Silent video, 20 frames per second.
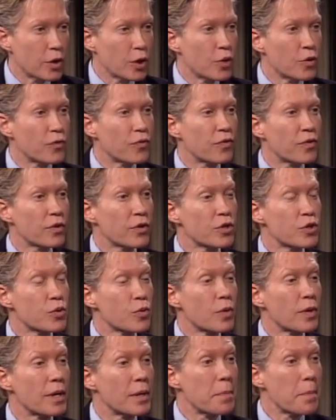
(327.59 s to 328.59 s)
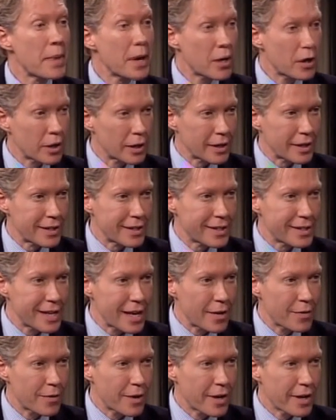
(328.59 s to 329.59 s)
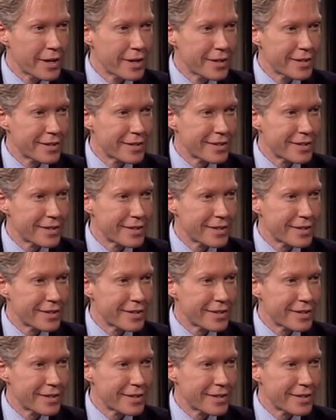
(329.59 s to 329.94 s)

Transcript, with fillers: you first were in Maryland, is that right?